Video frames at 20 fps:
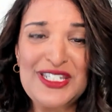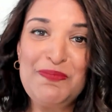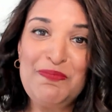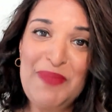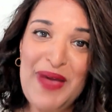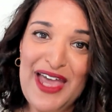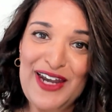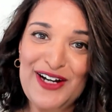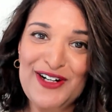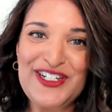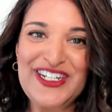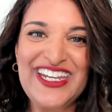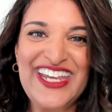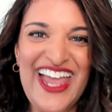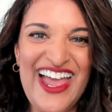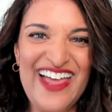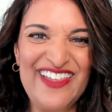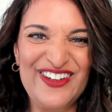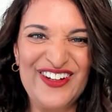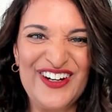Better
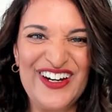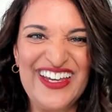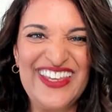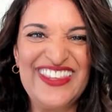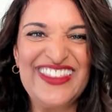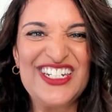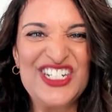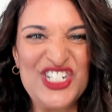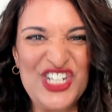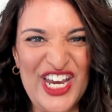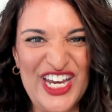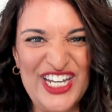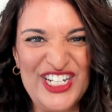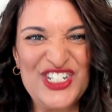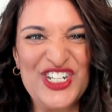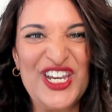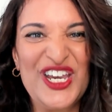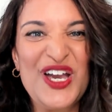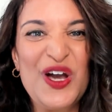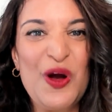Together in the
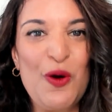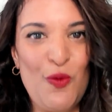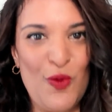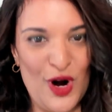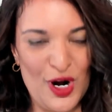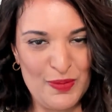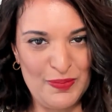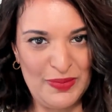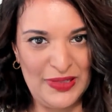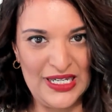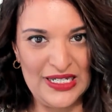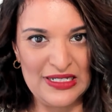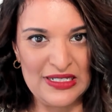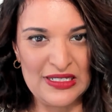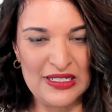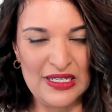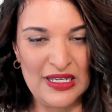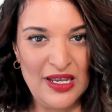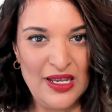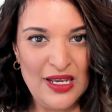Changing
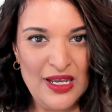Workplace.